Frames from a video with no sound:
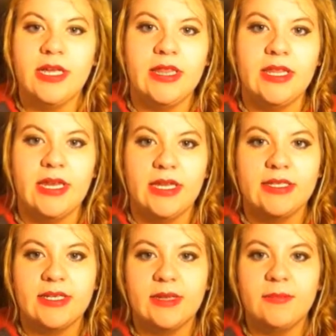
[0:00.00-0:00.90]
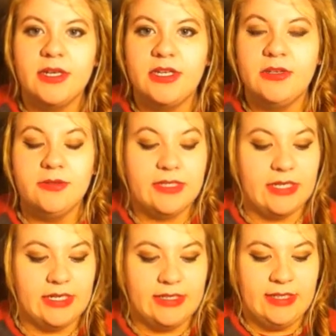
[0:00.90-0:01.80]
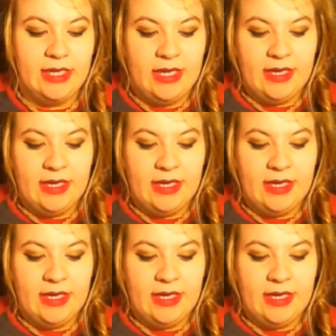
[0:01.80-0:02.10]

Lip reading: And the next thing I'm going to use is